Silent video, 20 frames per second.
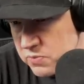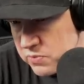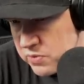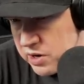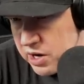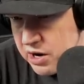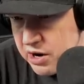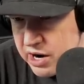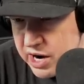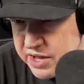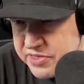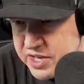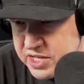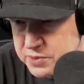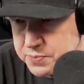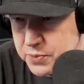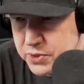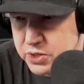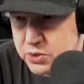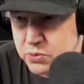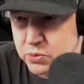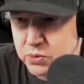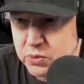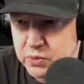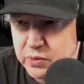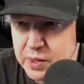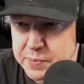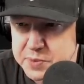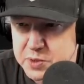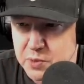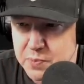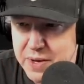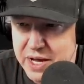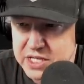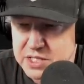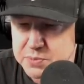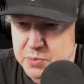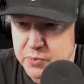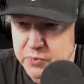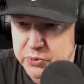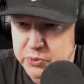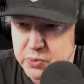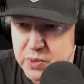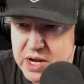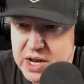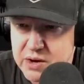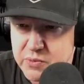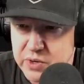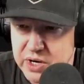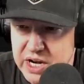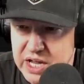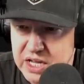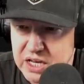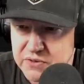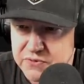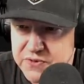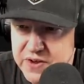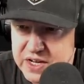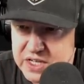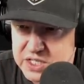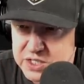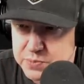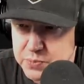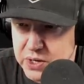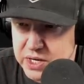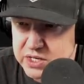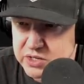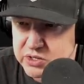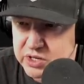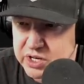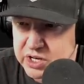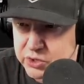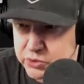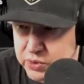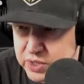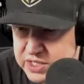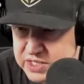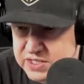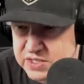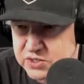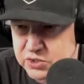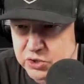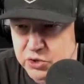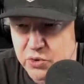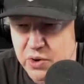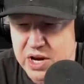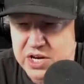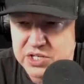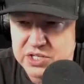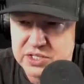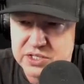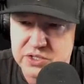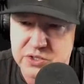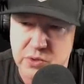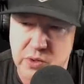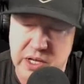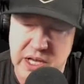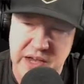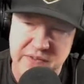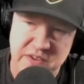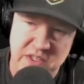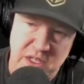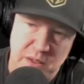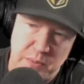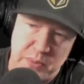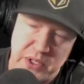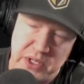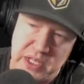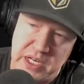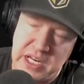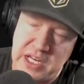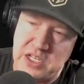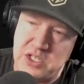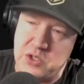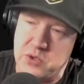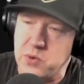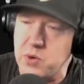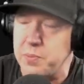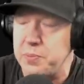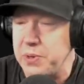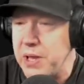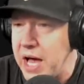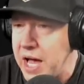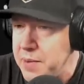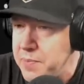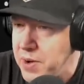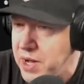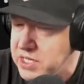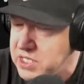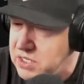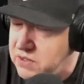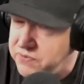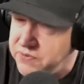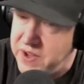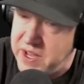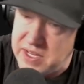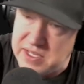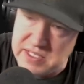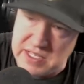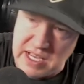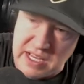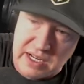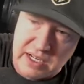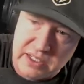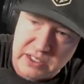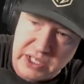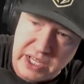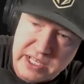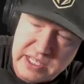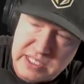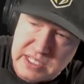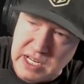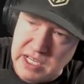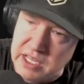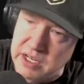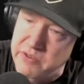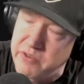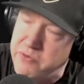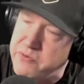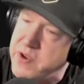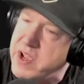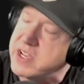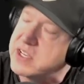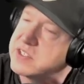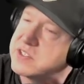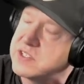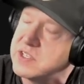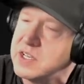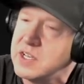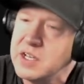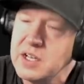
All right, that's pretty cool. Up to a maximum of three. When negative effect is applied to increase the duration. So, I'm having the ability to apply positive effects and cleanse negative effects